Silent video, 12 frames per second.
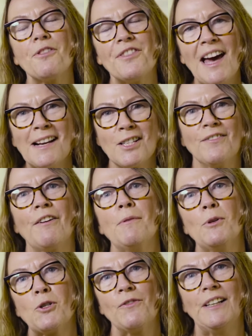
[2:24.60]
thanks very
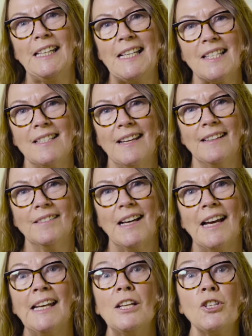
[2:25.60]
much for listening,
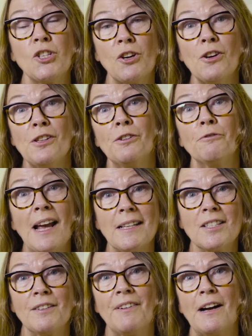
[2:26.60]
and enjoy the
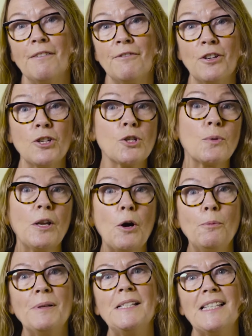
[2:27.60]
rest of our virtual
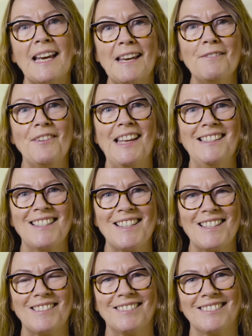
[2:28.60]
open day
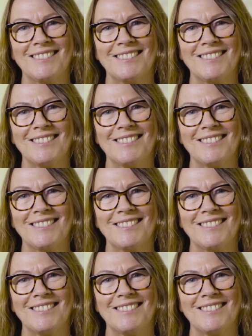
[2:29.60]
event.